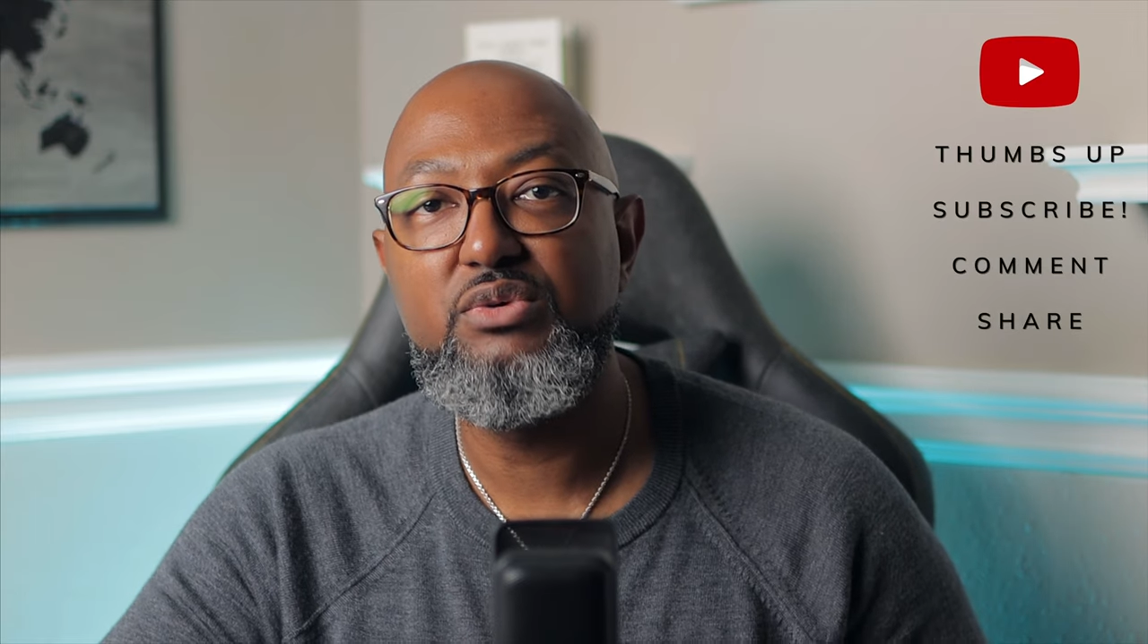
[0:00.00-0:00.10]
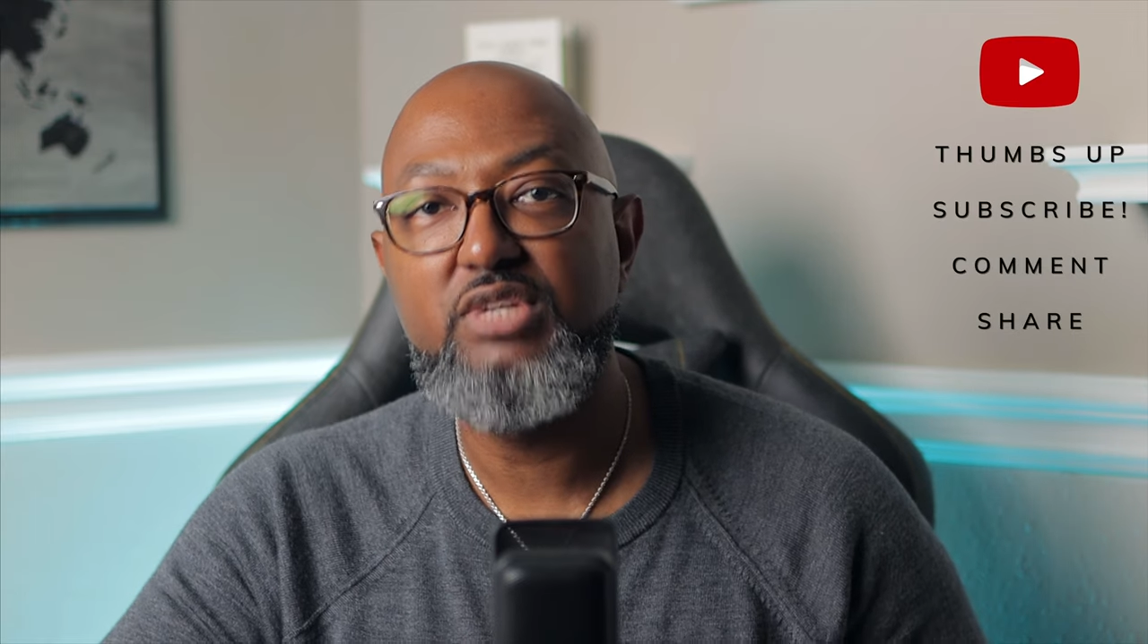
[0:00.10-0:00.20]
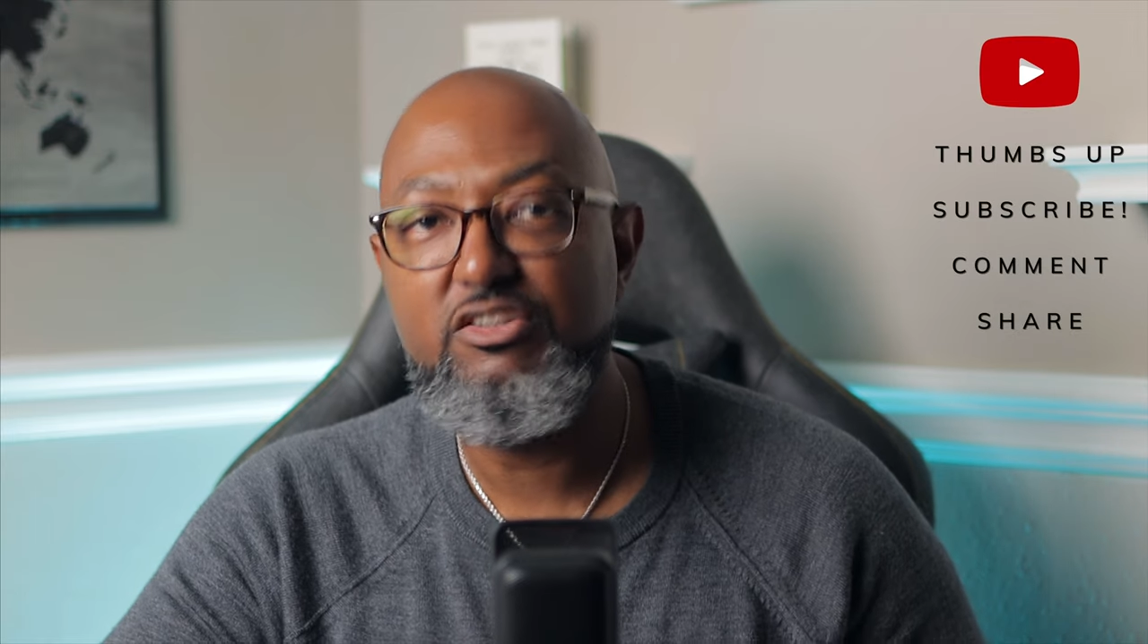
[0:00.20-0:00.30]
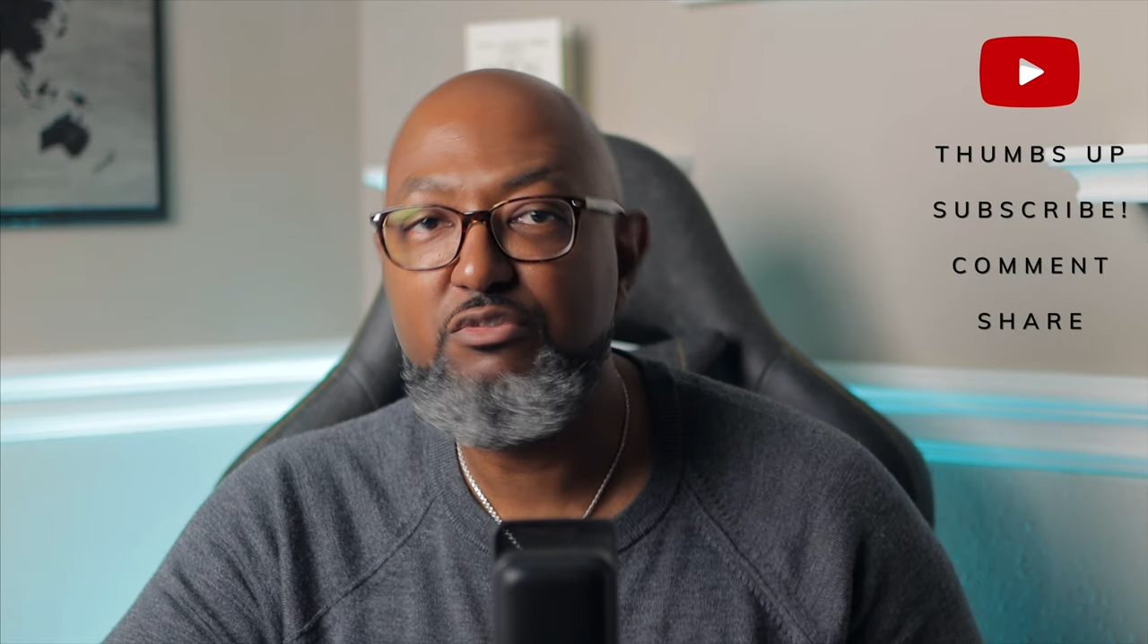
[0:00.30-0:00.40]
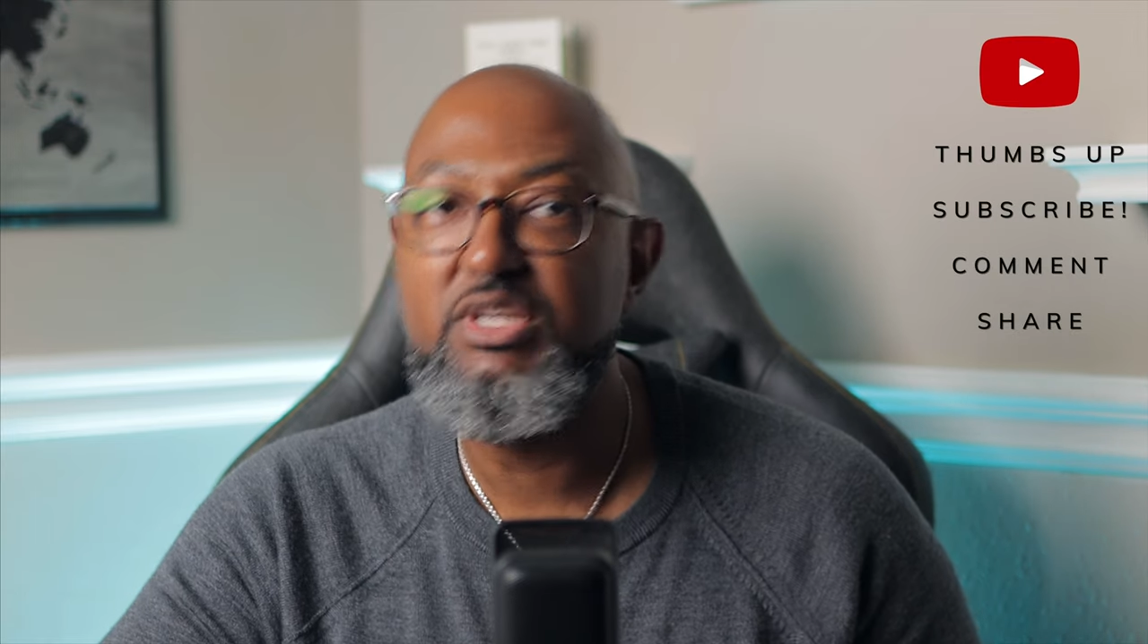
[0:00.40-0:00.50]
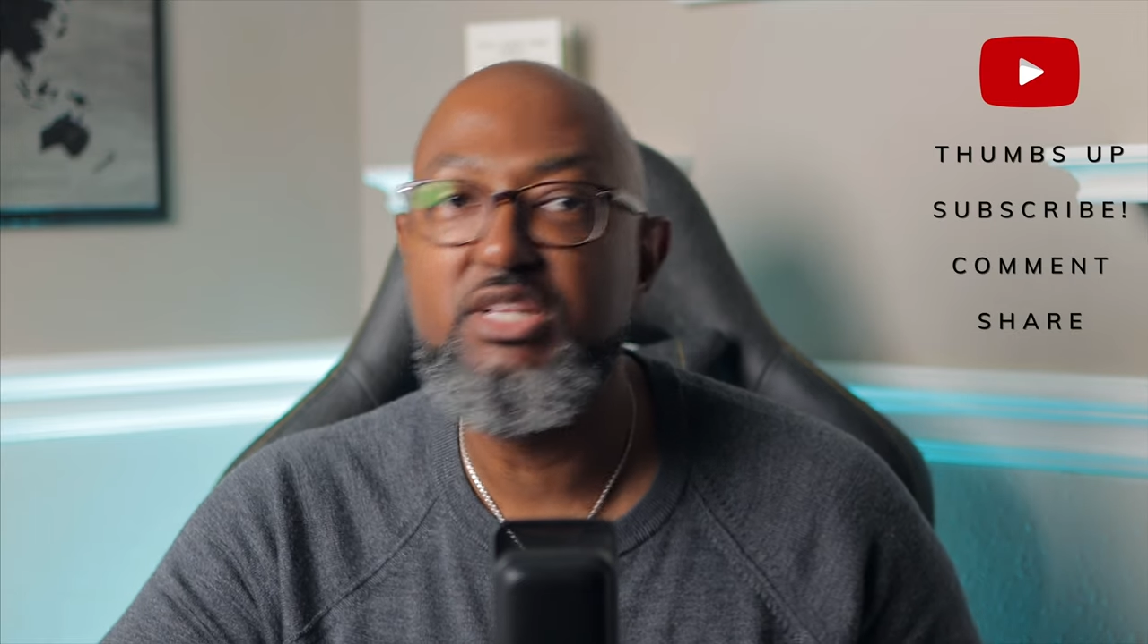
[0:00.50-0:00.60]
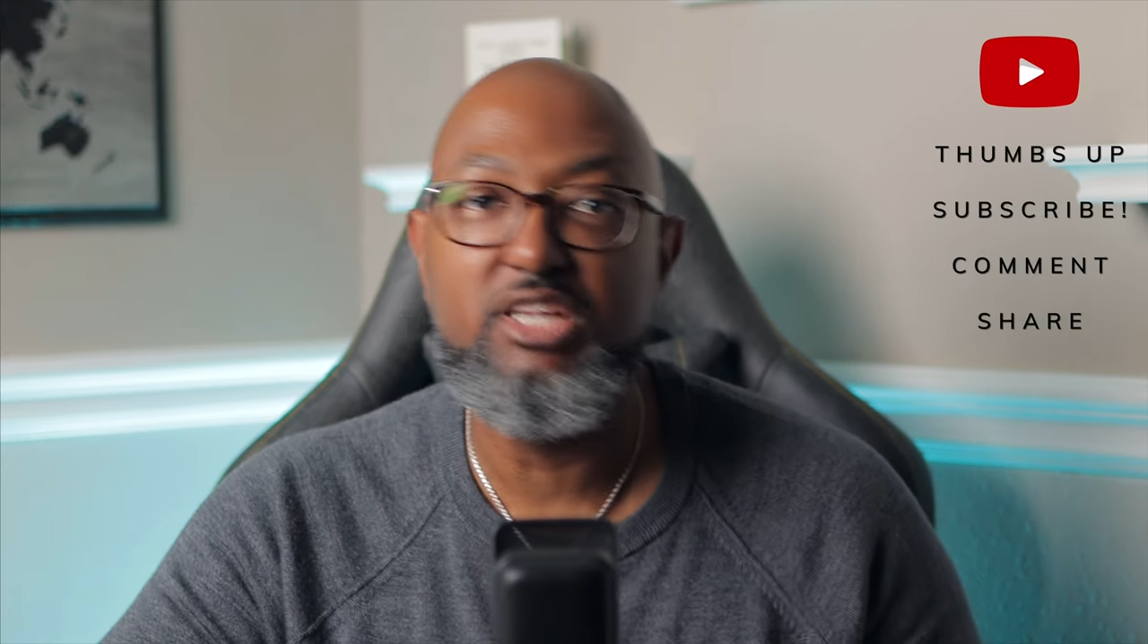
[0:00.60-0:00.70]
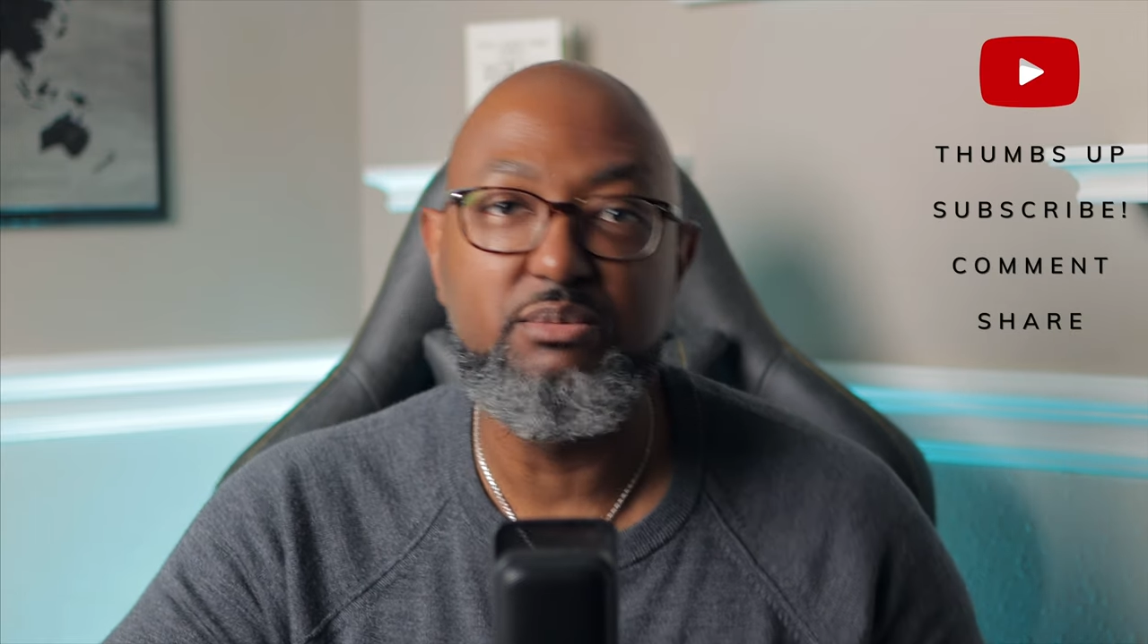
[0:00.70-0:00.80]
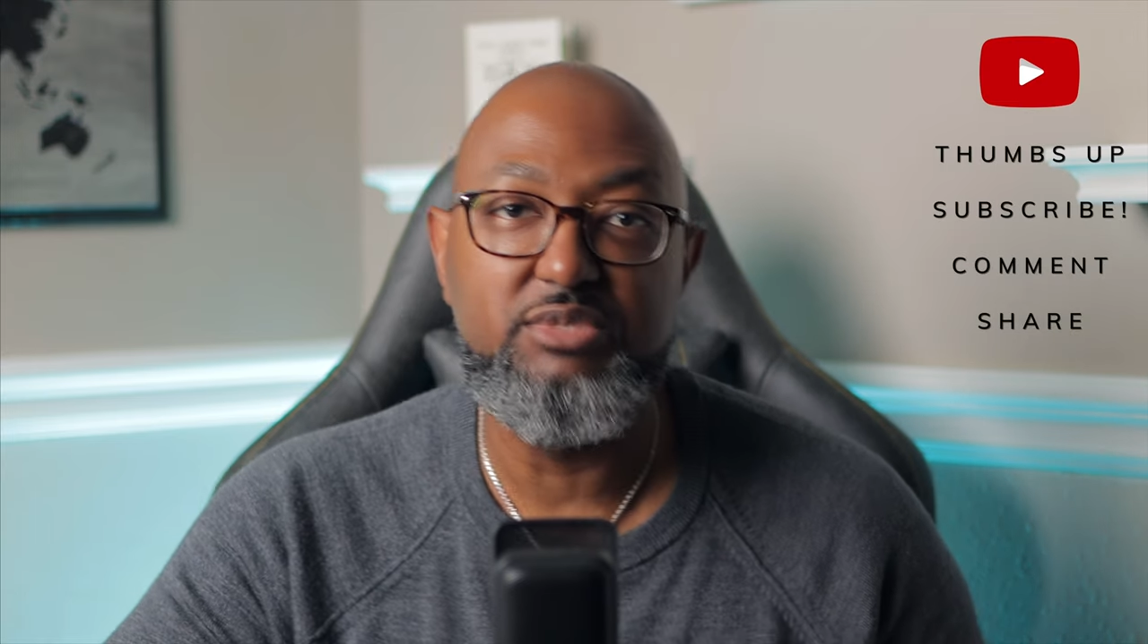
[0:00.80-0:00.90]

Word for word: give me a thumbs